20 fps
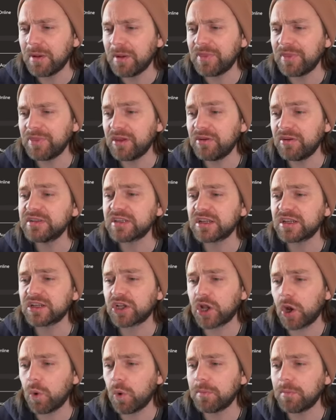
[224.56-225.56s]
and there is a
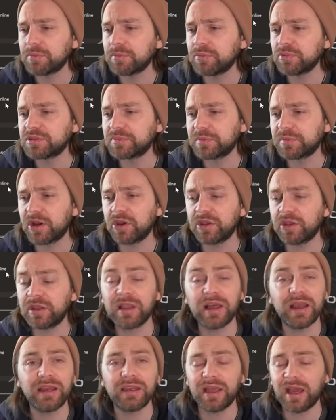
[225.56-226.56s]
co-op multiplayer
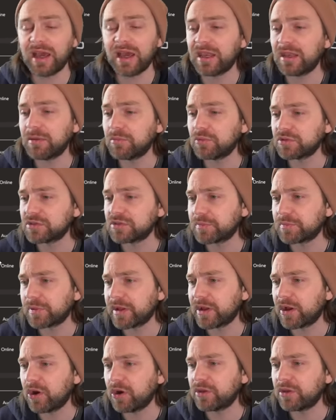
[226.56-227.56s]
online and a
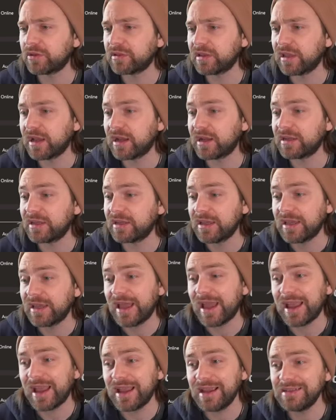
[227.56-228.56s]
multiplayer online
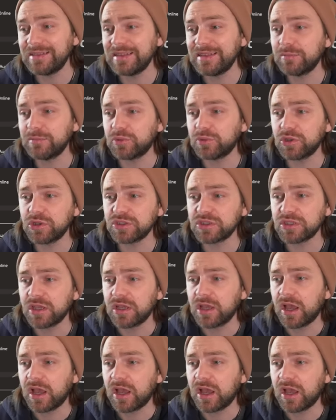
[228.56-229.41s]
eighteen plus.